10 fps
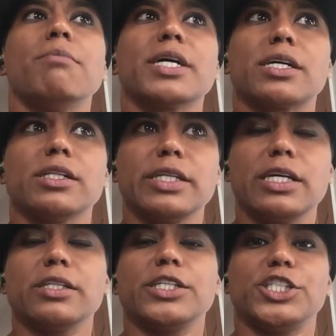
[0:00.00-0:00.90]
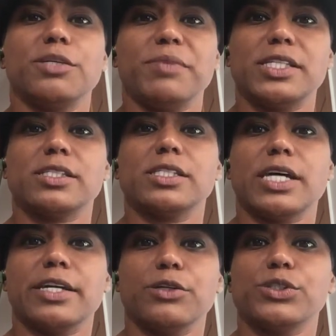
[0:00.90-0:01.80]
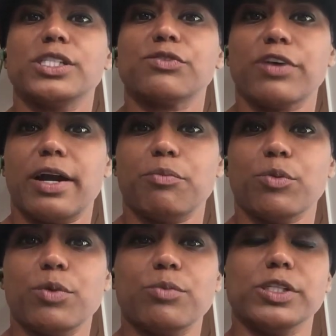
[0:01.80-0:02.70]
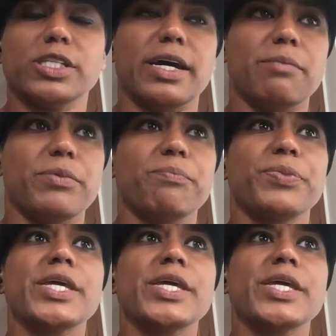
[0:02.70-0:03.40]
but clinically she meets the diagnosis for hypermobile type.